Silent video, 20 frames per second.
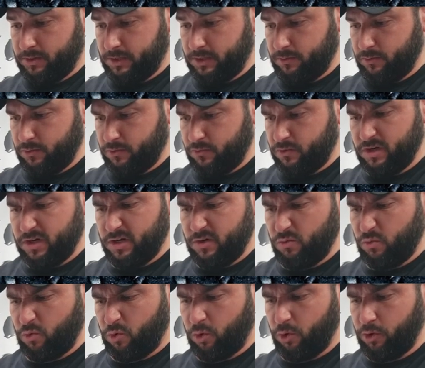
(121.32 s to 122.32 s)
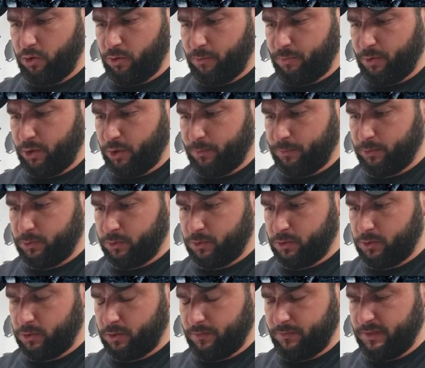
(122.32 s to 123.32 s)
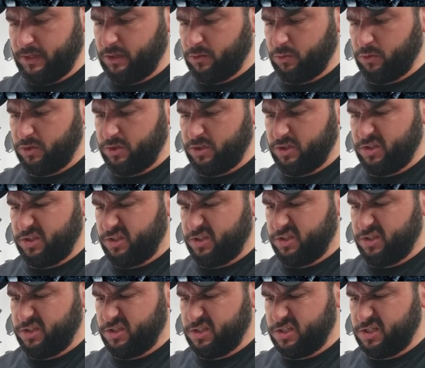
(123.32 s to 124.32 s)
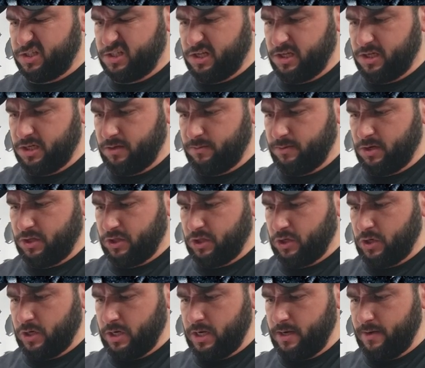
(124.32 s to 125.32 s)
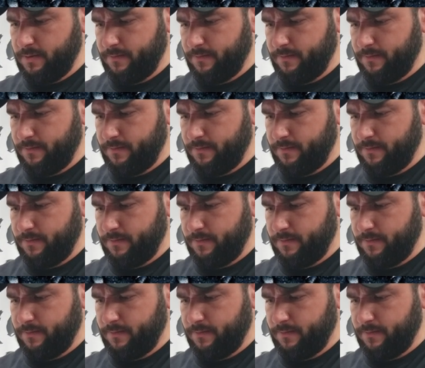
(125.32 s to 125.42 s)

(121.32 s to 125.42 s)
it. It was running Royal Purple, I think it was ten W thirty.